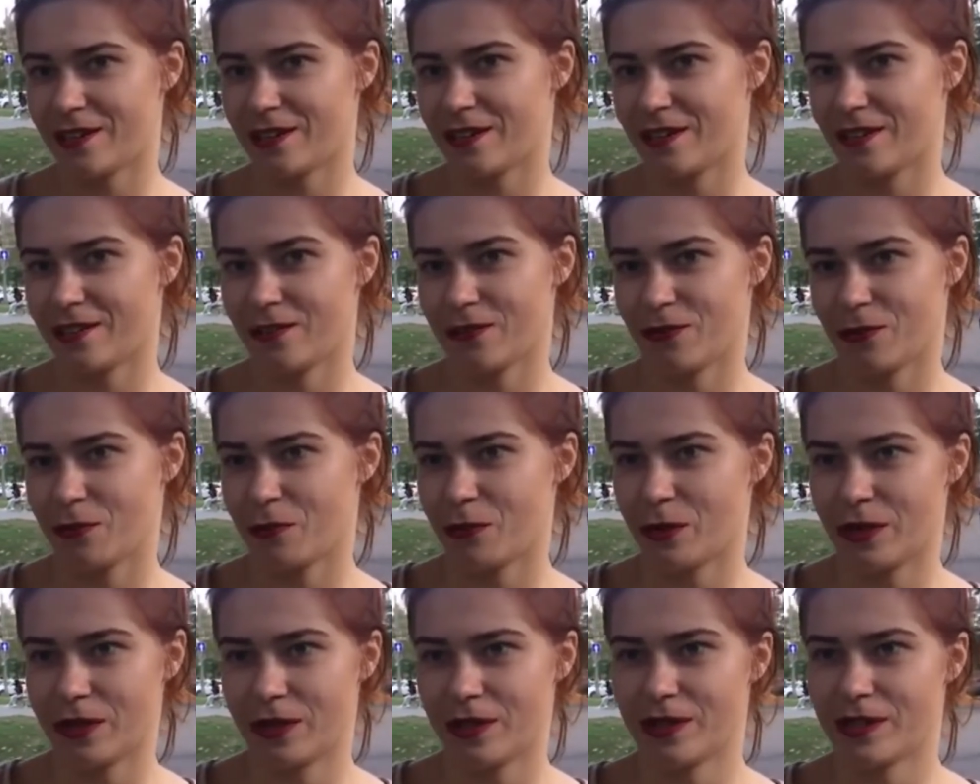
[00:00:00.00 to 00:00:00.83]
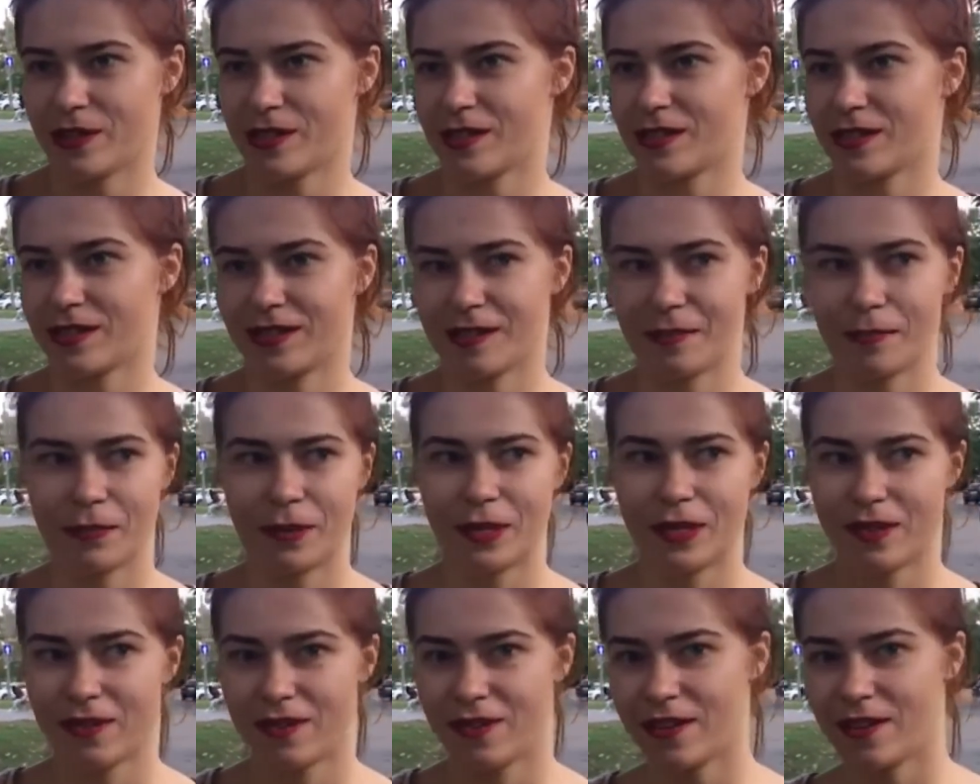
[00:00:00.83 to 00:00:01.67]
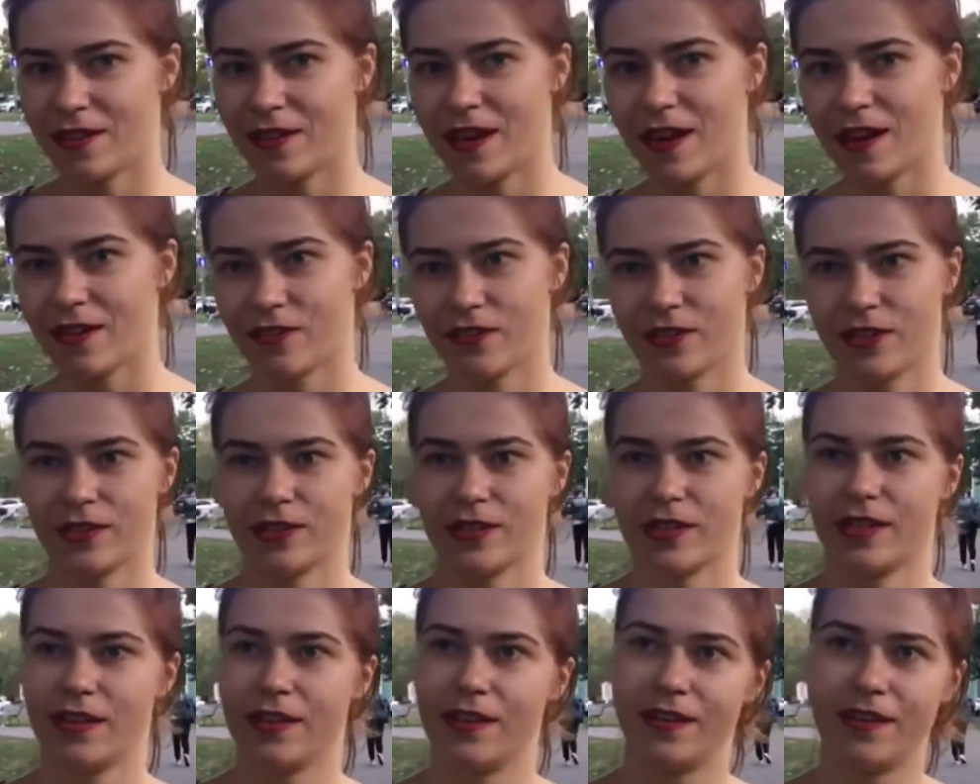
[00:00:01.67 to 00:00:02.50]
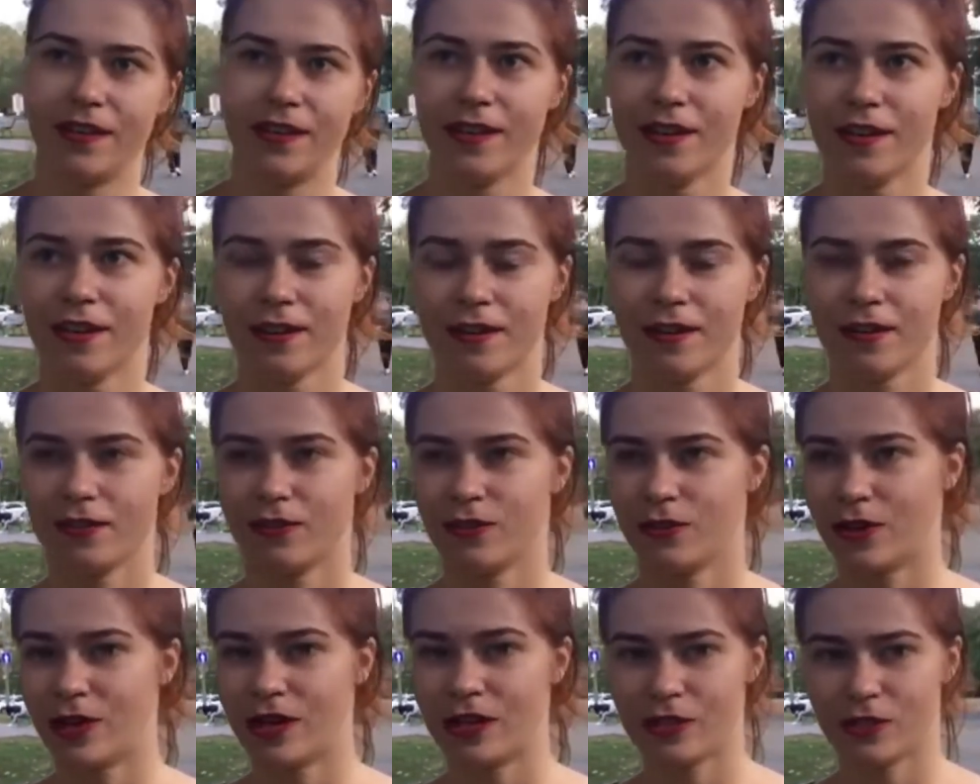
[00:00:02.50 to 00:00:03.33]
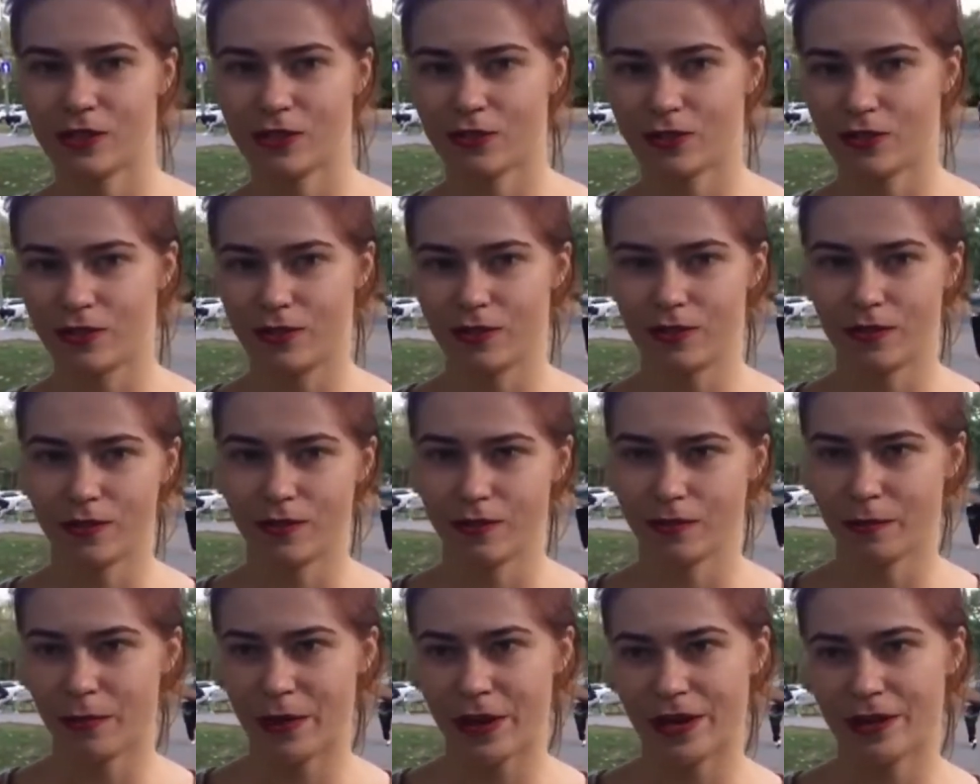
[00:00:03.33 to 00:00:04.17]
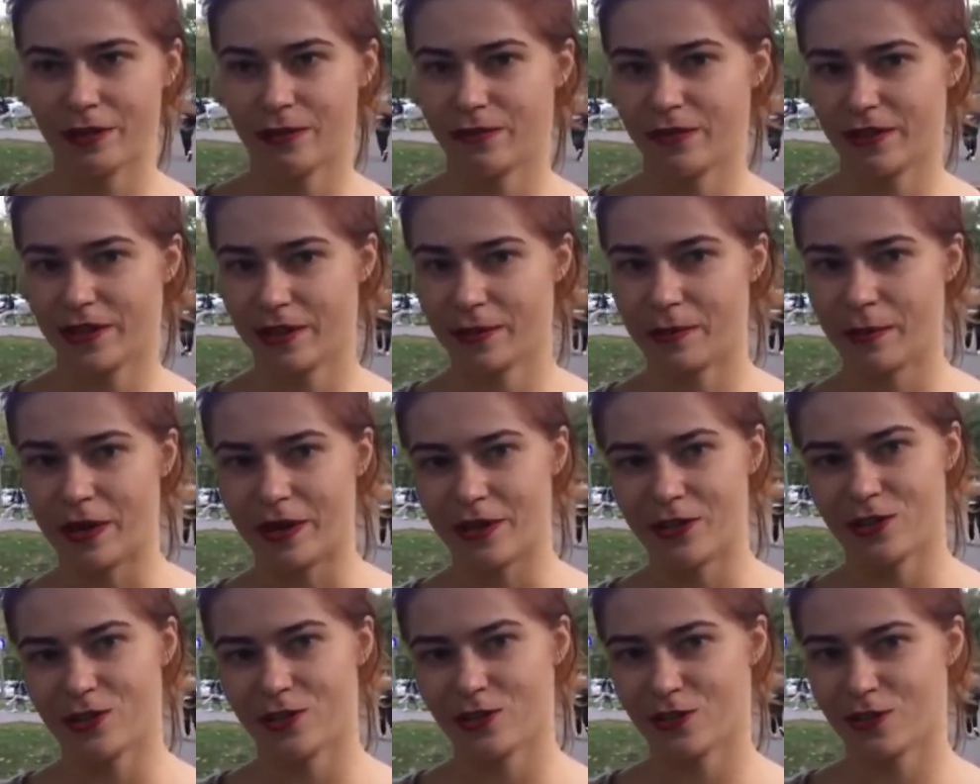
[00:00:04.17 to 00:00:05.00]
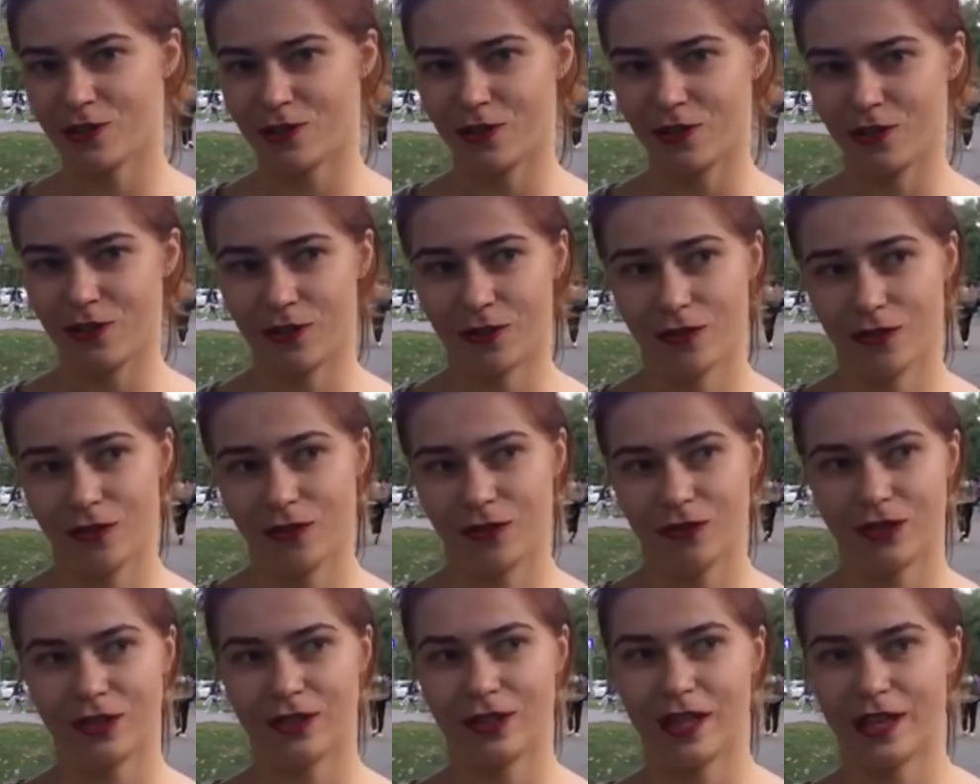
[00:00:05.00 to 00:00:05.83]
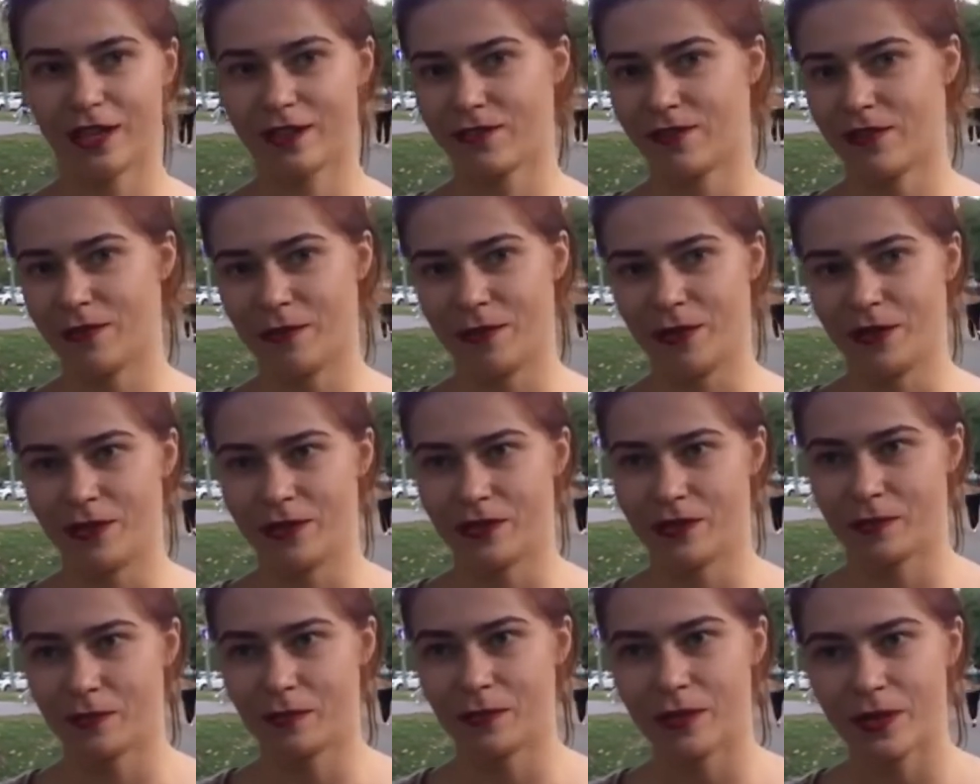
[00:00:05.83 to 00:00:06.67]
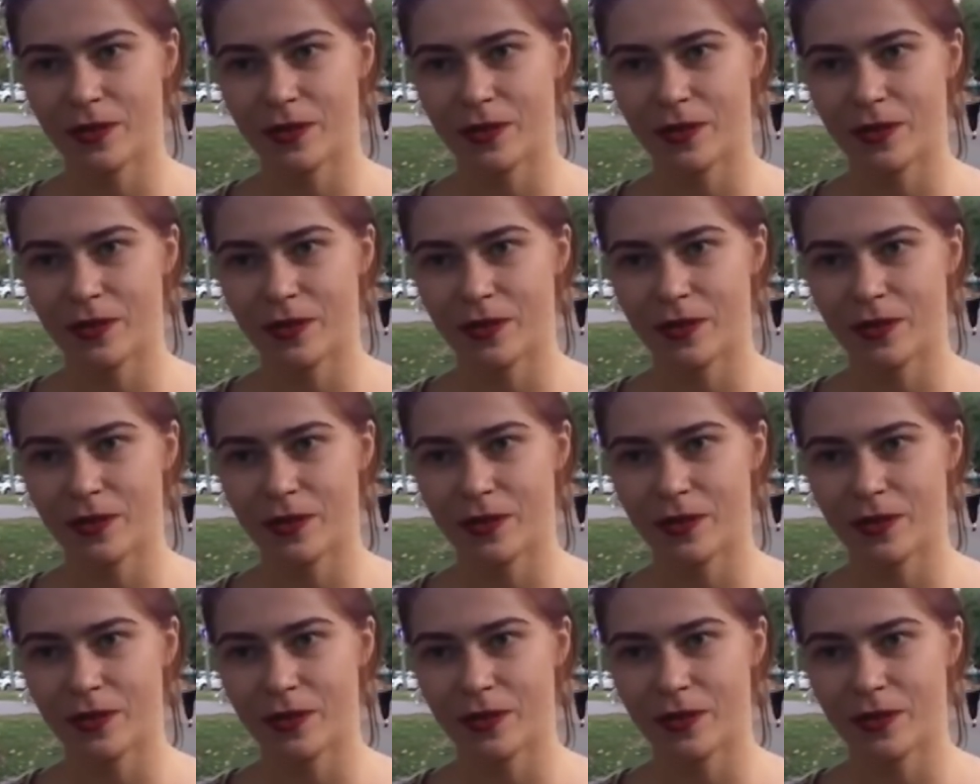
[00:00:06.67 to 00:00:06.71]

uh, women is completely another. They trust uh, men very much, not like feminism.